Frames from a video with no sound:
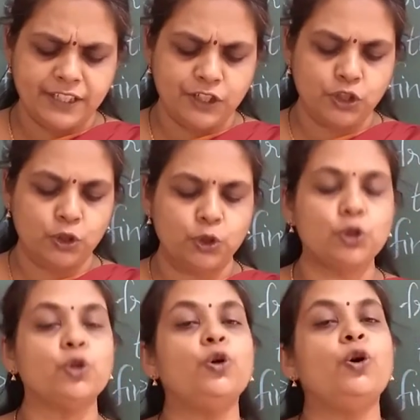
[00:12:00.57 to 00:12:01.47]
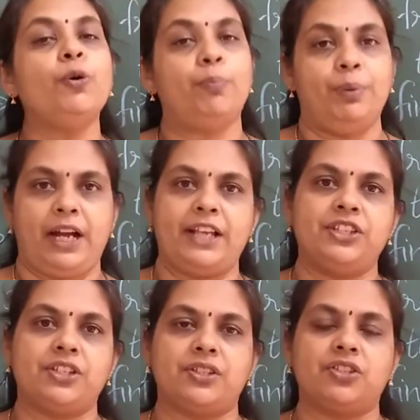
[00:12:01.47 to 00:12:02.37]
into two
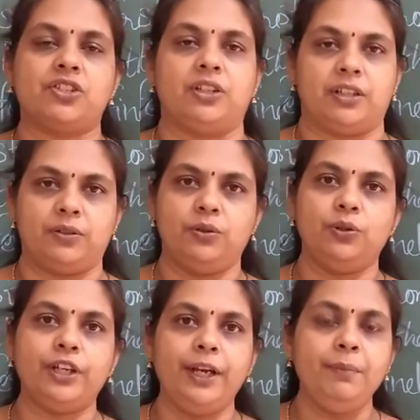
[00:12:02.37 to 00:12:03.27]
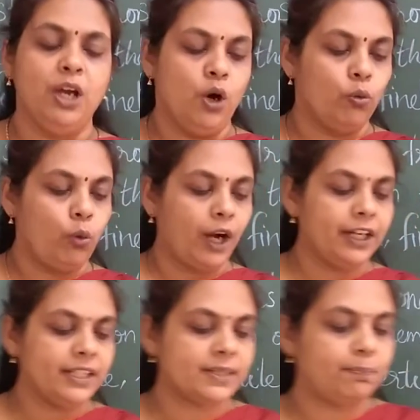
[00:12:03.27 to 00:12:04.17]
branches, children. Okay.
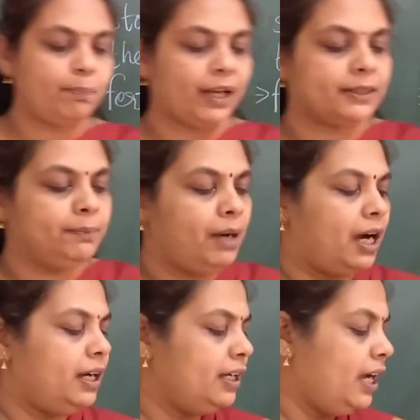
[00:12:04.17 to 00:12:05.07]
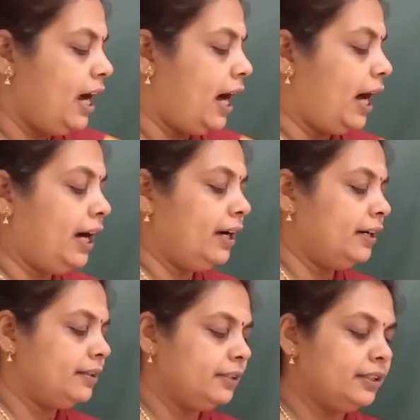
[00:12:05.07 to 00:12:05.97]
One is Padma.
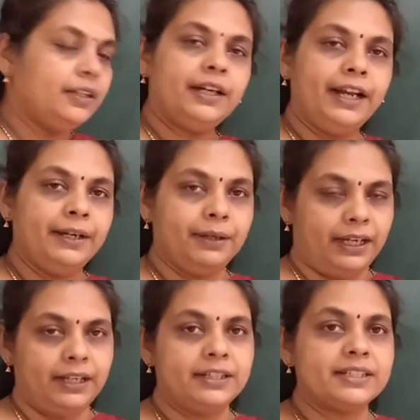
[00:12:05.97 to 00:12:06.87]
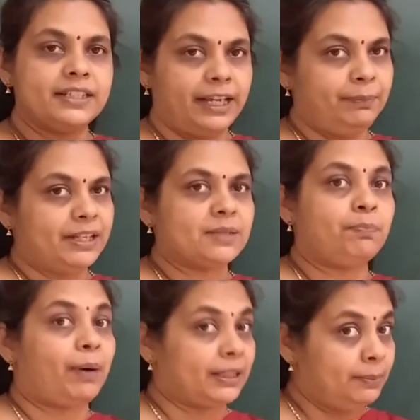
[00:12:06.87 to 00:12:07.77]
It is named
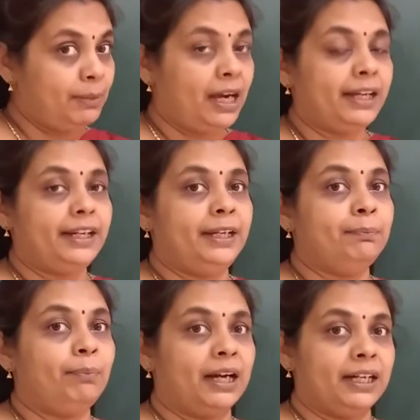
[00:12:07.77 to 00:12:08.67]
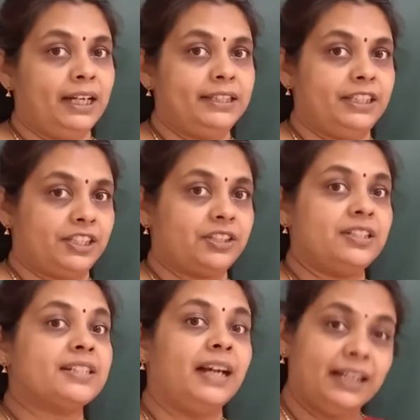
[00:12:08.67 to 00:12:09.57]
as Padma in Bangladesh.
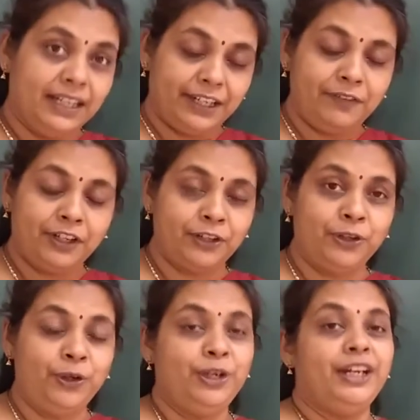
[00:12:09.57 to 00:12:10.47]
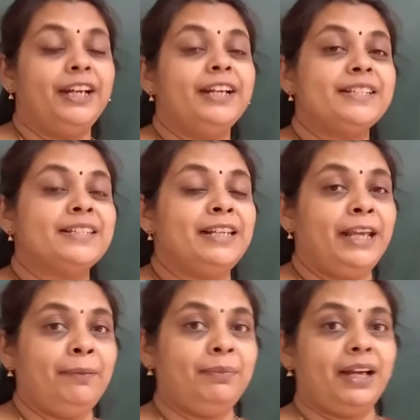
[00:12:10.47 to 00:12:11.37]
This Ganga river, no, it is
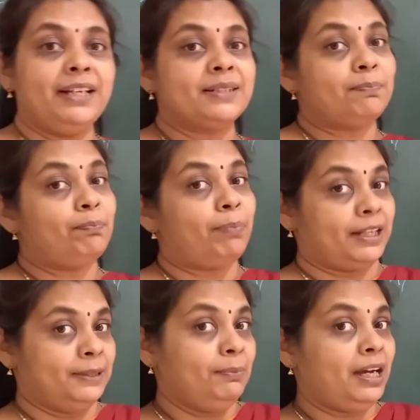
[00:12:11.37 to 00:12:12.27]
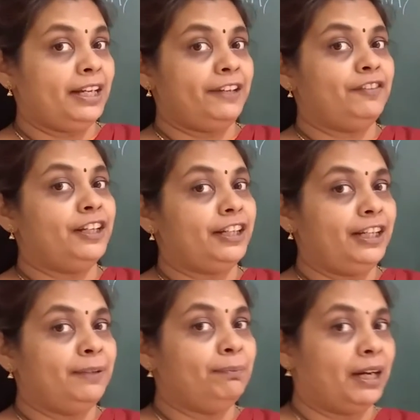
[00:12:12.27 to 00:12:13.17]
named as Padma
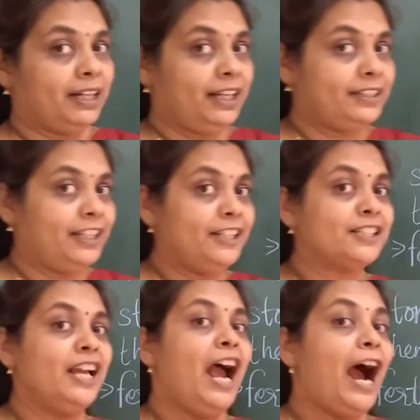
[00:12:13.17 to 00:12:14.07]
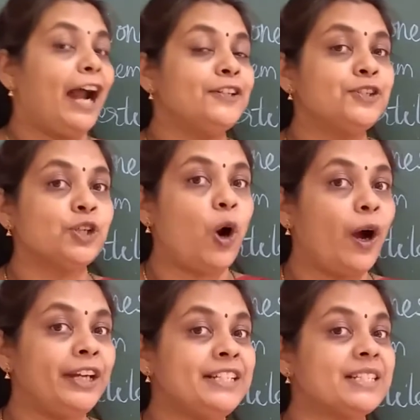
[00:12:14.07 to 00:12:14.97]
river in Bangladesh and
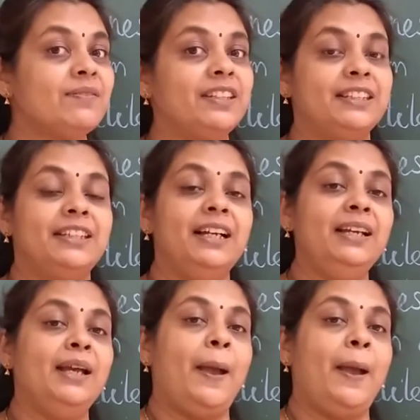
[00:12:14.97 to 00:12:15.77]
joins with the